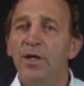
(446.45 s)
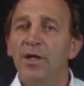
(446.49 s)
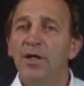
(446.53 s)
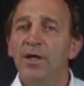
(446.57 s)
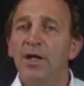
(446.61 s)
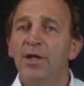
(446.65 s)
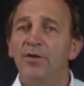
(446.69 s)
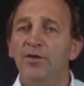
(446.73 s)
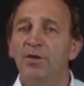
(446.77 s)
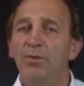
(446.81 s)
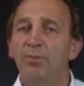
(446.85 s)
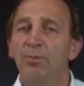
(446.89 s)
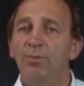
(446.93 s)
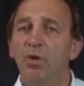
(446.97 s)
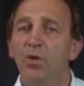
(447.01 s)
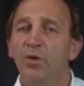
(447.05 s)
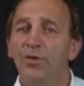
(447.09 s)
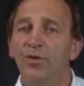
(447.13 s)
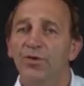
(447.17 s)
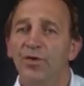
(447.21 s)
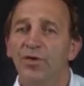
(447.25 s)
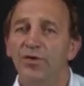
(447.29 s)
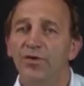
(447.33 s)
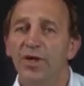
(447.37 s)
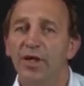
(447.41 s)
It's
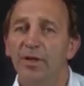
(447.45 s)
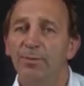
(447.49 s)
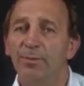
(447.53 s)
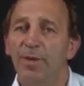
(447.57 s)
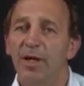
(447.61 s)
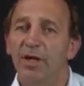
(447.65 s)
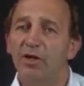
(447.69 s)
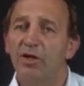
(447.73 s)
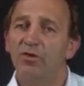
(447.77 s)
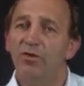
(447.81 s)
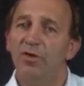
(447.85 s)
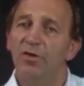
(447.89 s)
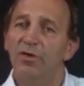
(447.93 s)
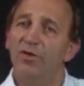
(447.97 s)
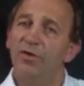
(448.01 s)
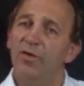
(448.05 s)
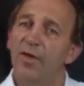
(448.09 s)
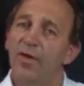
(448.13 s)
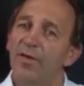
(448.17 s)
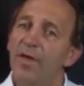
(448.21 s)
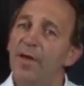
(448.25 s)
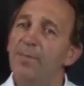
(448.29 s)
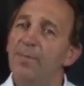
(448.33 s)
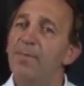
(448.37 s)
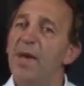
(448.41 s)
important to tell patients
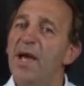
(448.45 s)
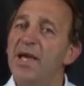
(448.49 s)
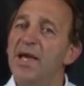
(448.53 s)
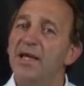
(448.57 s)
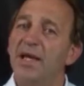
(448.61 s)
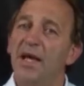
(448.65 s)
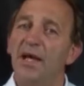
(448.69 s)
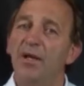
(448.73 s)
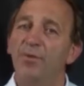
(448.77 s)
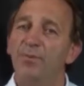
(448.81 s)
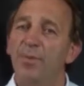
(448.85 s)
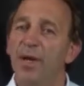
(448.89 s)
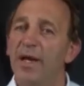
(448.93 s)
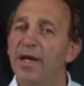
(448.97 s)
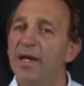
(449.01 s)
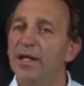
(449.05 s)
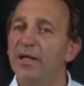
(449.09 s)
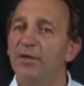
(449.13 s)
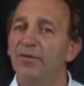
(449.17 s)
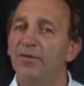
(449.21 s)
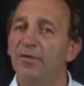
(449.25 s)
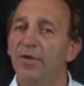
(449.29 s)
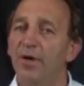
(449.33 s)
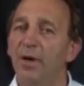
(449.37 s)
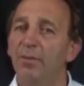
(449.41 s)
that they may get
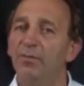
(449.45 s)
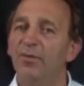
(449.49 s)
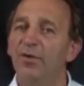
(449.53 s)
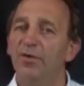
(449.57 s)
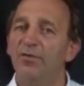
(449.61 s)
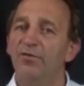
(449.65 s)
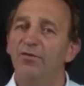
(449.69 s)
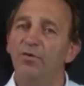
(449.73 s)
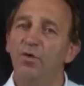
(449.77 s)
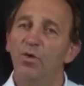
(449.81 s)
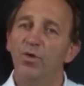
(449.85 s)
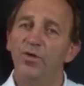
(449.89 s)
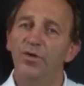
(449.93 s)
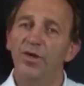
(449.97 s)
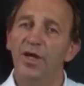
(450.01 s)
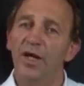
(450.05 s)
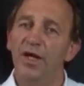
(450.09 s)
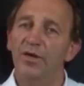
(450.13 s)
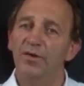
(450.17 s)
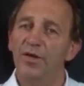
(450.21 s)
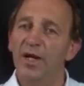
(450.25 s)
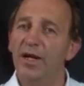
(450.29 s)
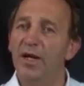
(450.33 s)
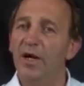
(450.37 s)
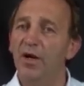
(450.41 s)
pain for up to
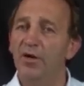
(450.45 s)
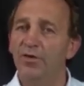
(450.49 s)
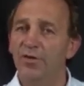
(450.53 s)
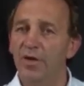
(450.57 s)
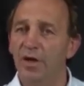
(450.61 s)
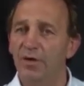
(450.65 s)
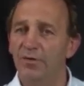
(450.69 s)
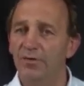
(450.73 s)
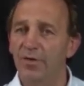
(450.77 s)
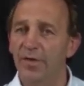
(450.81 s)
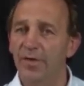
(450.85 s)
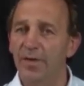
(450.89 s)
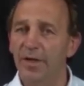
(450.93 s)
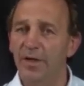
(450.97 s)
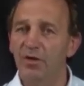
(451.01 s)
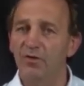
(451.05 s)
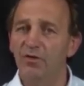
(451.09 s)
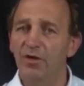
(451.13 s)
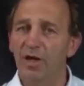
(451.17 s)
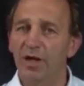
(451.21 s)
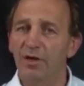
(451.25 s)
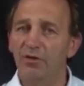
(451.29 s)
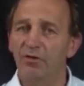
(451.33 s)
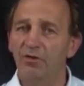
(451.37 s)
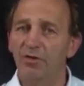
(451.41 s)
48 hours after the
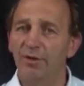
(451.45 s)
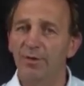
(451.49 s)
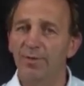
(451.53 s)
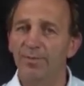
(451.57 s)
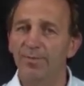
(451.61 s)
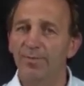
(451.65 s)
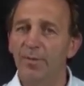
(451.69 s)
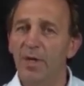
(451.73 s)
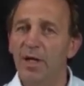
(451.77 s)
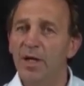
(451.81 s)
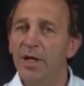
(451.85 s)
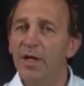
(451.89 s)
injection,